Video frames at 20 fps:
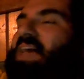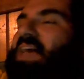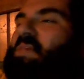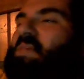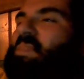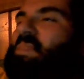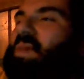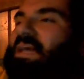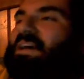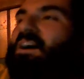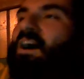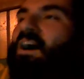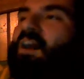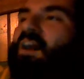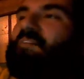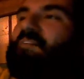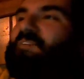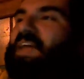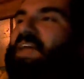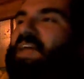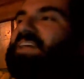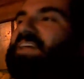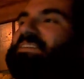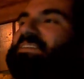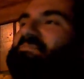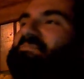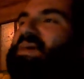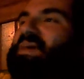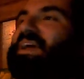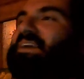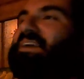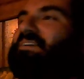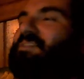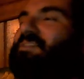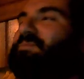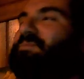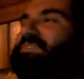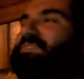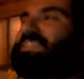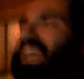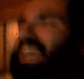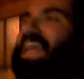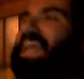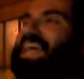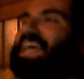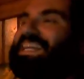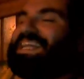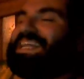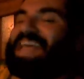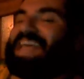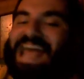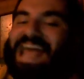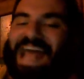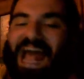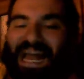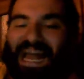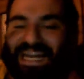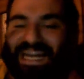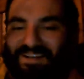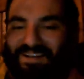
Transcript: It's like, and then they cut off Handsome Man in Armor's hand.